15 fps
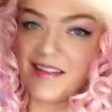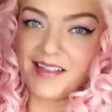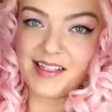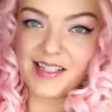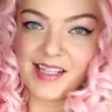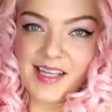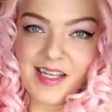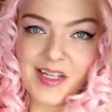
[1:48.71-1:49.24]

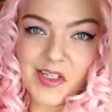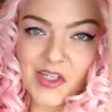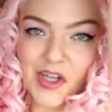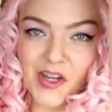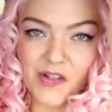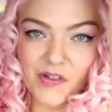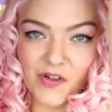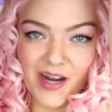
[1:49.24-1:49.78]
is a
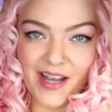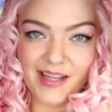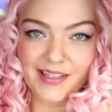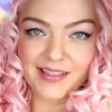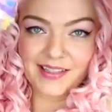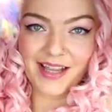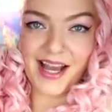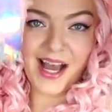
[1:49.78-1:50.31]
t-shirt
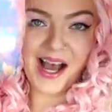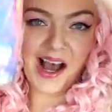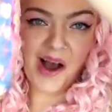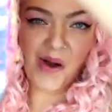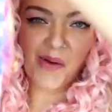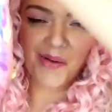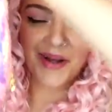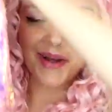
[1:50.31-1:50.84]
dress.
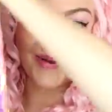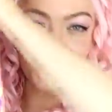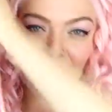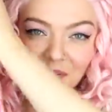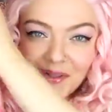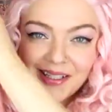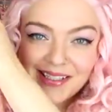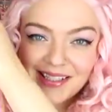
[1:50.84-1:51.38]
How cool
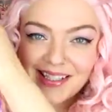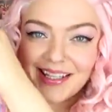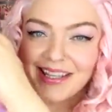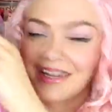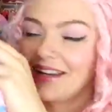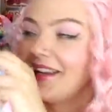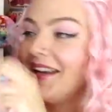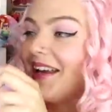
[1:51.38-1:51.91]
is
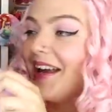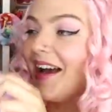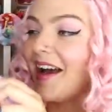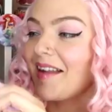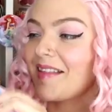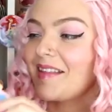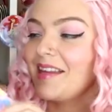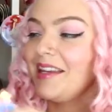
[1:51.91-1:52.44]
it?
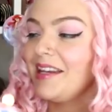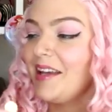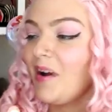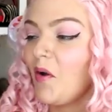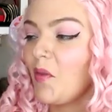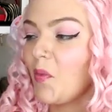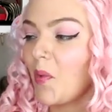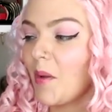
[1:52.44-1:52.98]
I seen it
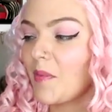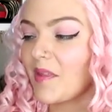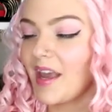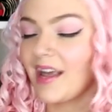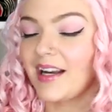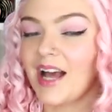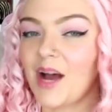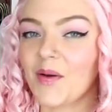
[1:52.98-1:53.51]
on the
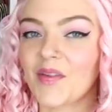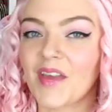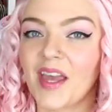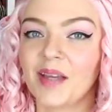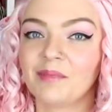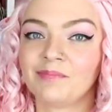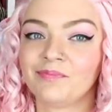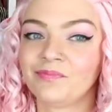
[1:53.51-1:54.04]
website and I was
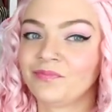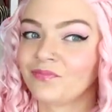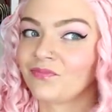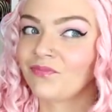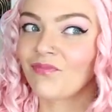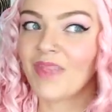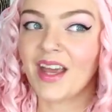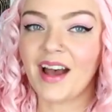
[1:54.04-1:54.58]
like,
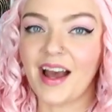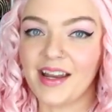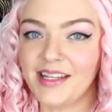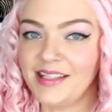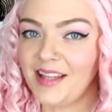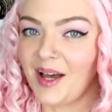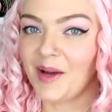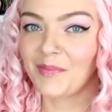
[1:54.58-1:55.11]
I
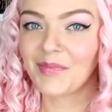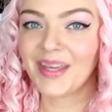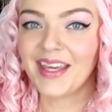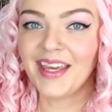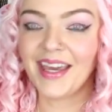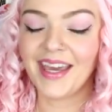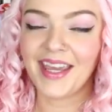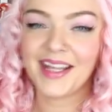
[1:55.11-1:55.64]
need that.
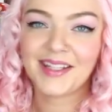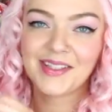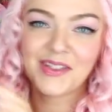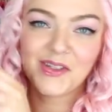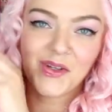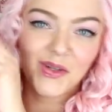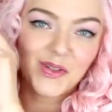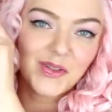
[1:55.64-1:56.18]
It's
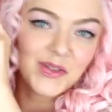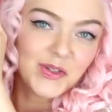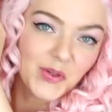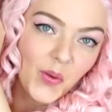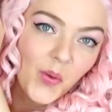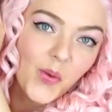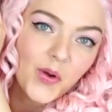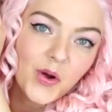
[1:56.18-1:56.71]
just
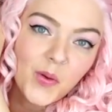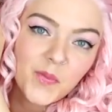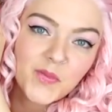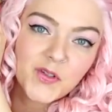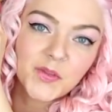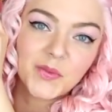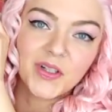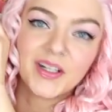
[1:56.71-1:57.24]
so
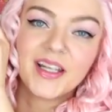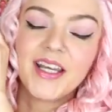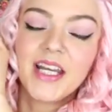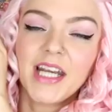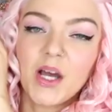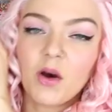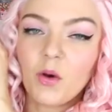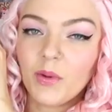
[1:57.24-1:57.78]
comfortable.
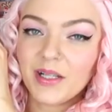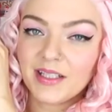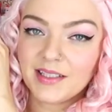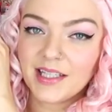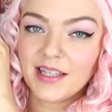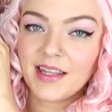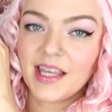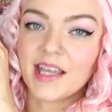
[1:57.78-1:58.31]
Now, I will
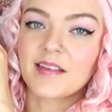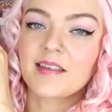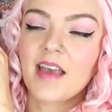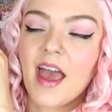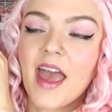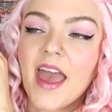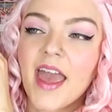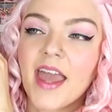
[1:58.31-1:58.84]
say this.
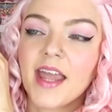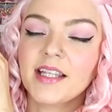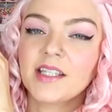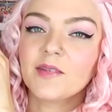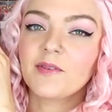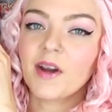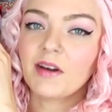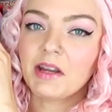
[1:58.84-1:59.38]
It's
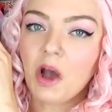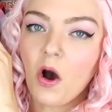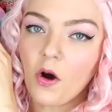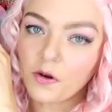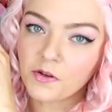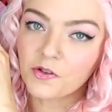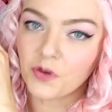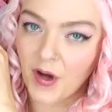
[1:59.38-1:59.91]
a very
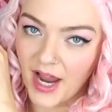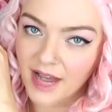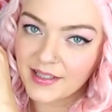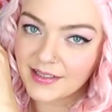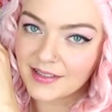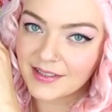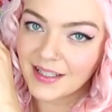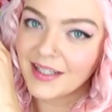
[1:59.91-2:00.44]
hot
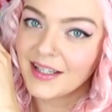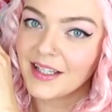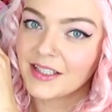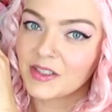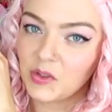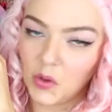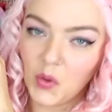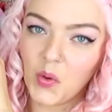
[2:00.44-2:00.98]
dress.
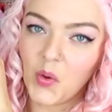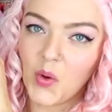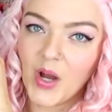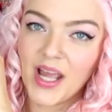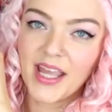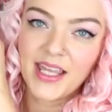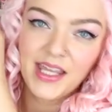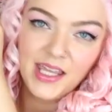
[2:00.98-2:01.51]

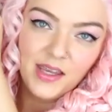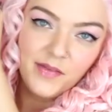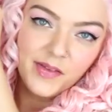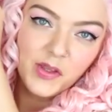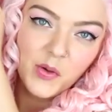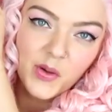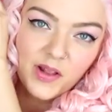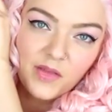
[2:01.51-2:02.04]
So even
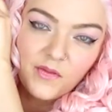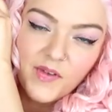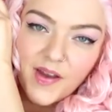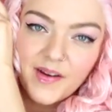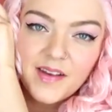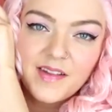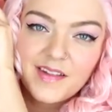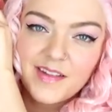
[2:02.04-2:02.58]
though it's very